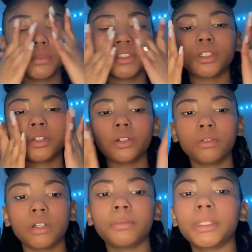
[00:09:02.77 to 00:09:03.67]

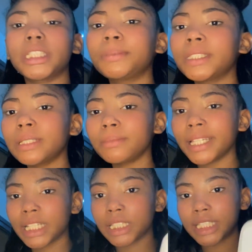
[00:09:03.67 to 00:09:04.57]
So I'm about to put some
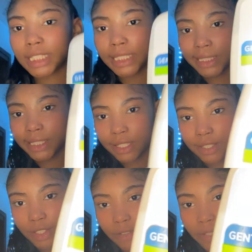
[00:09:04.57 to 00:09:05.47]
like this,
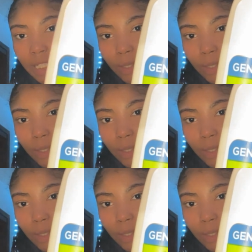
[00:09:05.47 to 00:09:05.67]
this CeraVe